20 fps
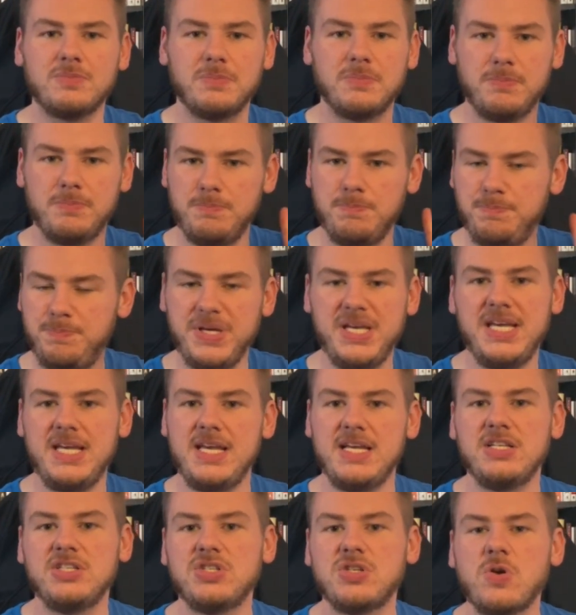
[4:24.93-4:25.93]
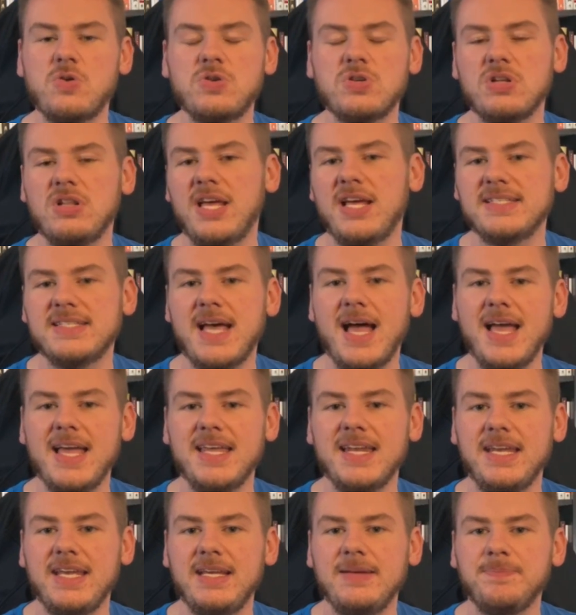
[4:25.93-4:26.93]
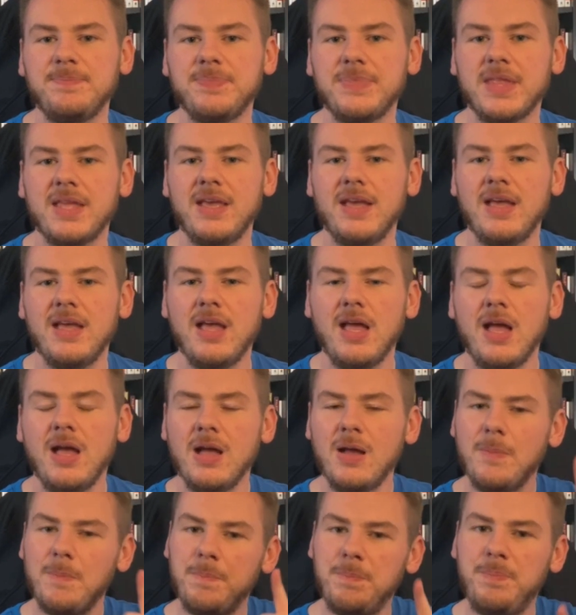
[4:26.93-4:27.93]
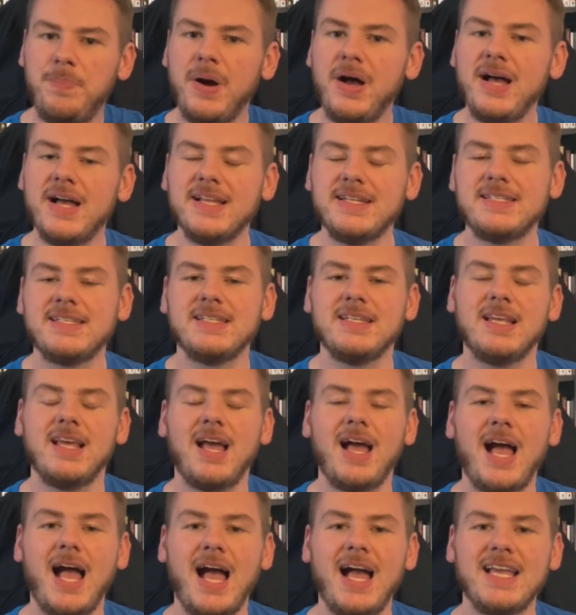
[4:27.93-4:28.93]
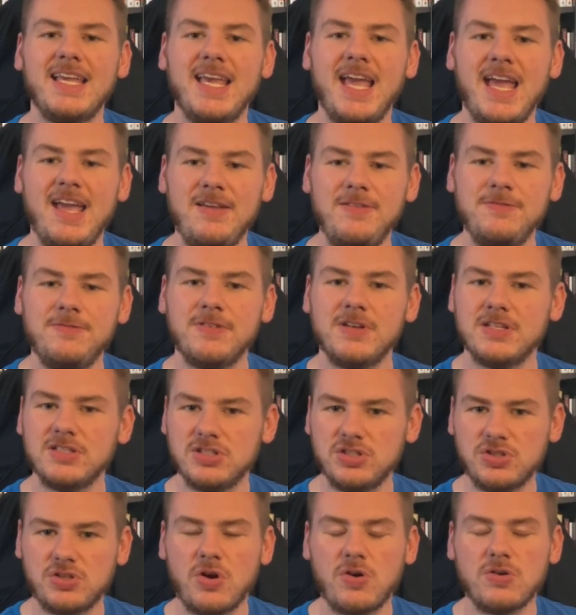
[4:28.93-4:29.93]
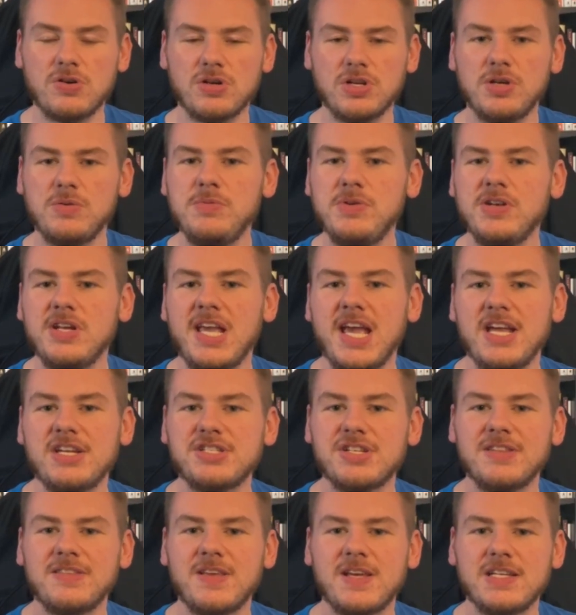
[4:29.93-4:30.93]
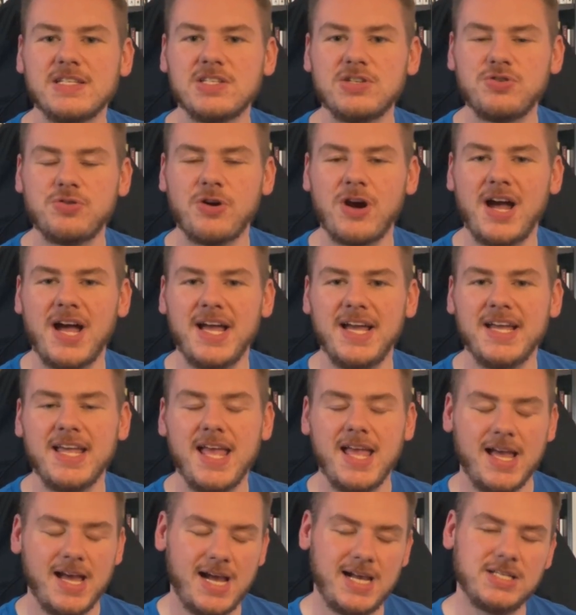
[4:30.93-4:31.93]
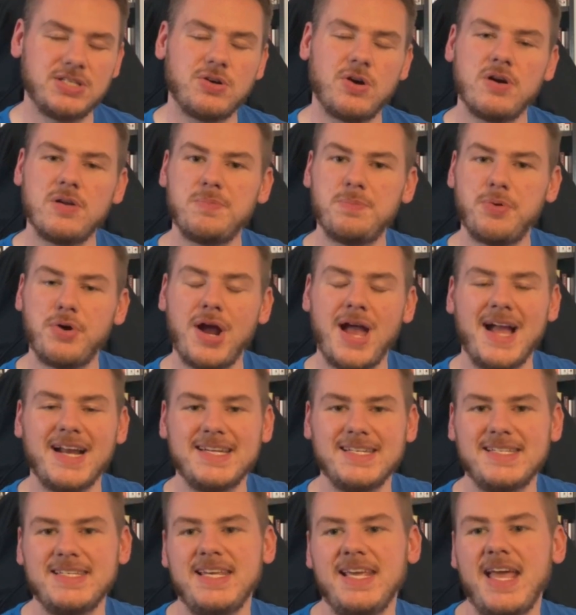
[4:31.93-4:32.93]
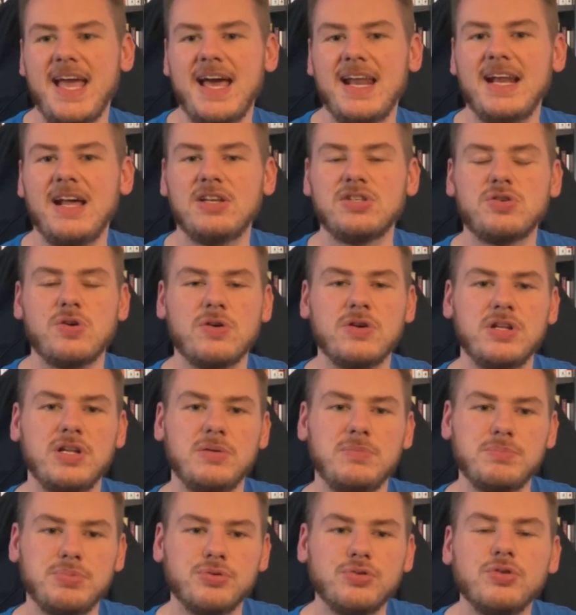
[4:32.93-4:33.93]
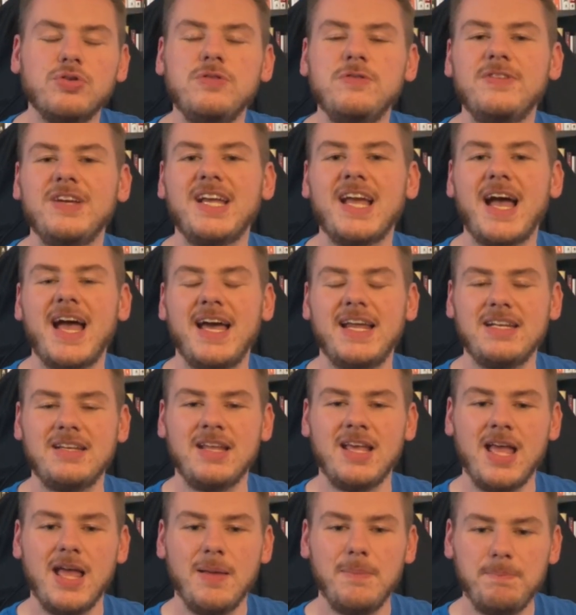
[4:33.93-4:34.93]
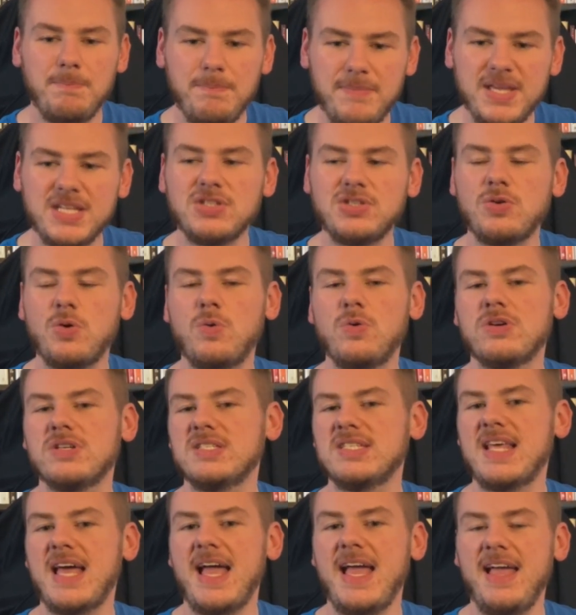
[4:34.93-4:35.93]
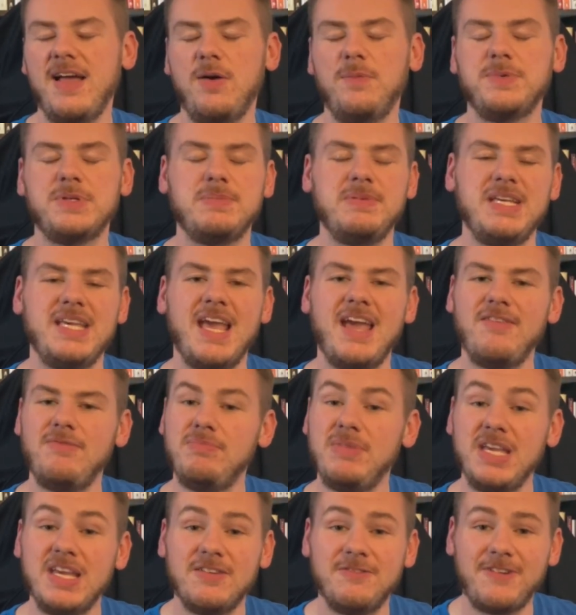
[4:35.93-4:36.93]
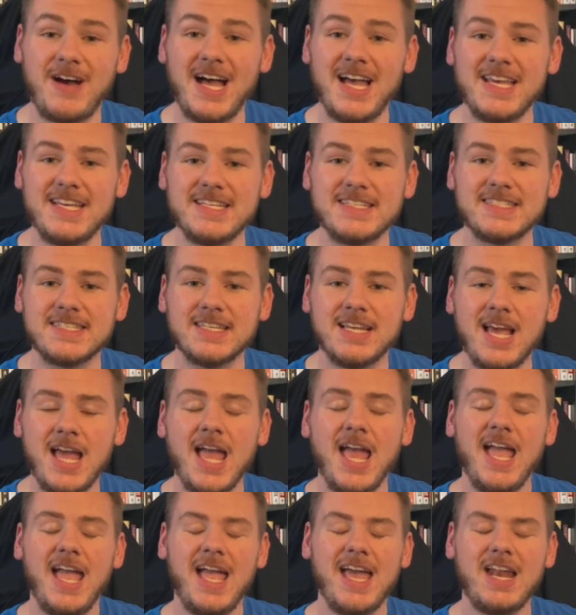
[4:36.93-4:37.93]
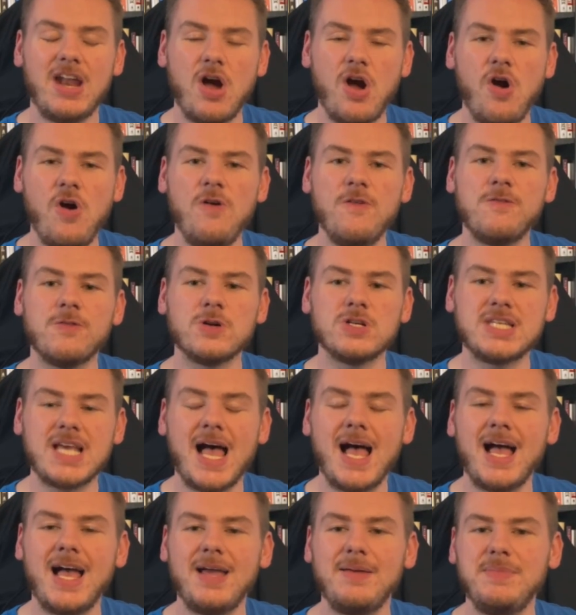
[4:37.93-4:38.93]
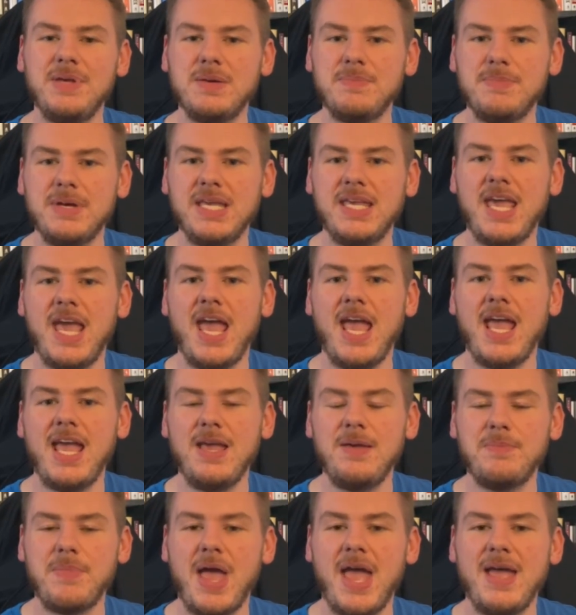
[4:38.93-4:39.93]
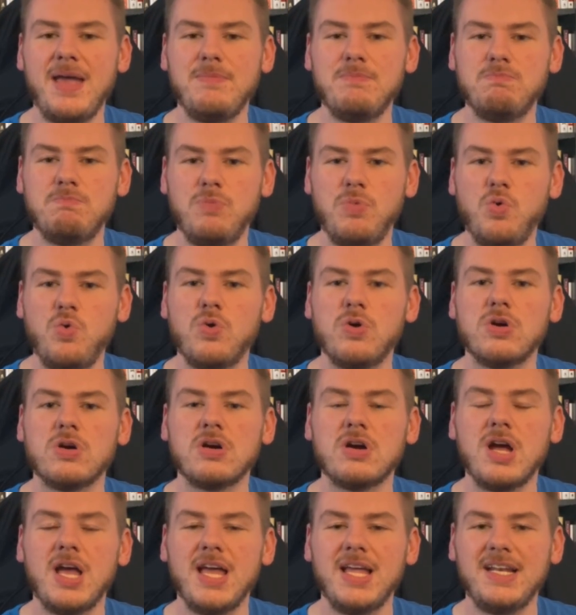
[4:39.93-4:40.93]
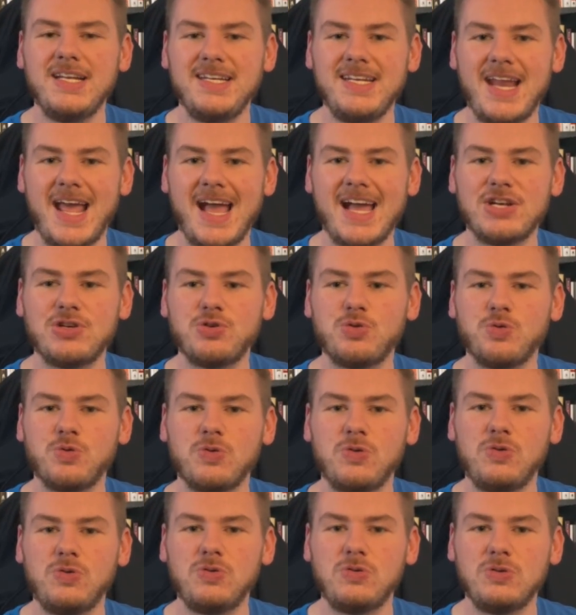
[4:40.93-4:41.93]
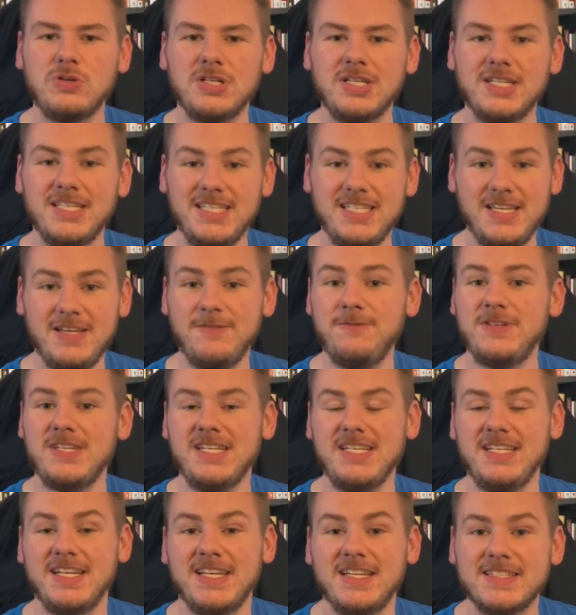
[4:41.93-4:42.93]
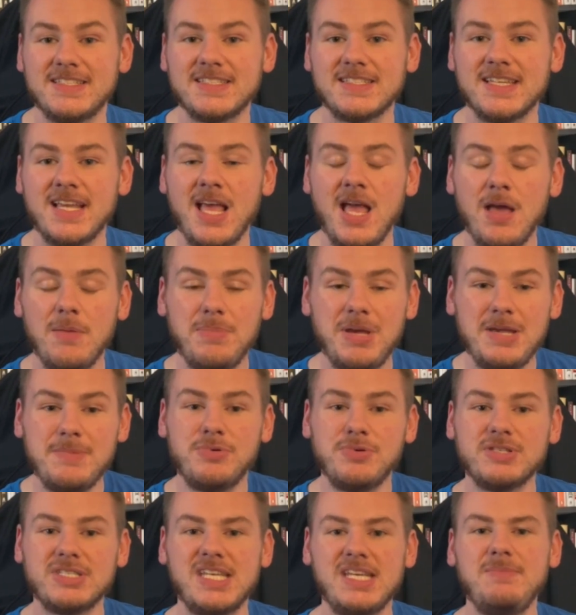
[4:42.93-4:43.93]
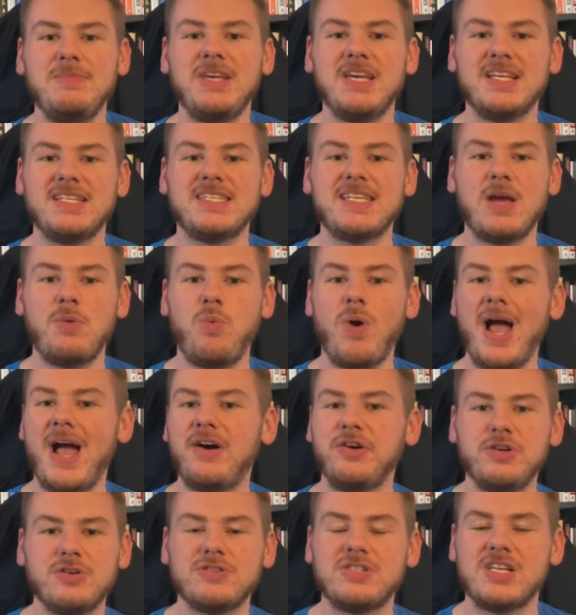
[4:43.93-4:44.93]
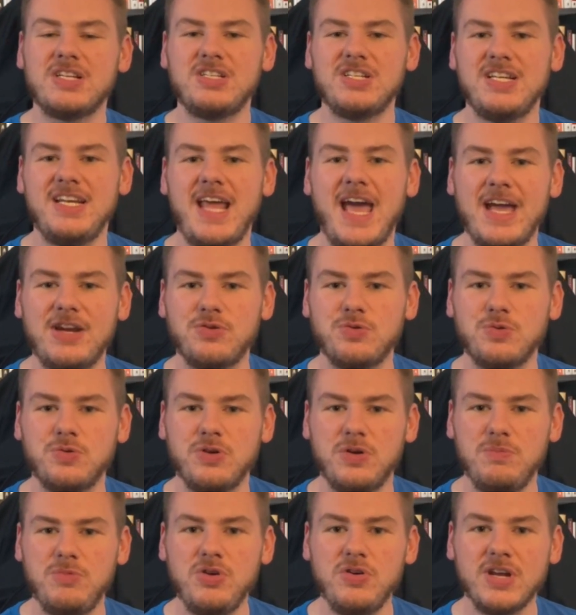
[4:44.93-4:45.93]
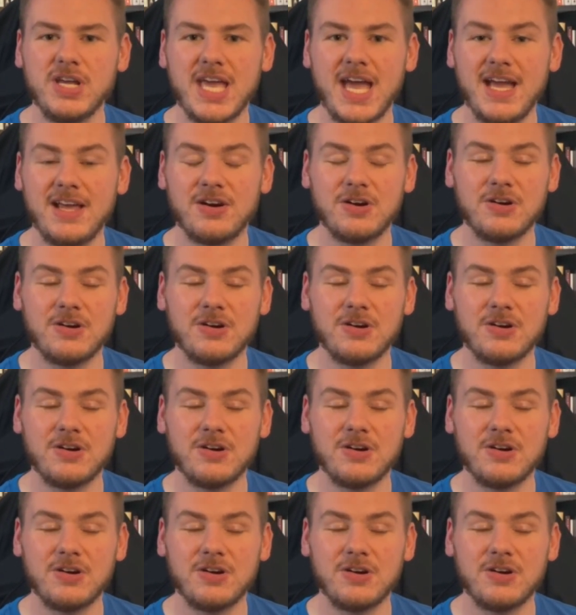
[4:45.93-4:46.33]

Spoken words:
big social anxiety. But I gave certain communication things a try. I started practicing at it. I started improving. I had mentors that helped me, gave me advice. And over time, it became a more natural giftingness. People see me and say, wow, you're such a natural communicator.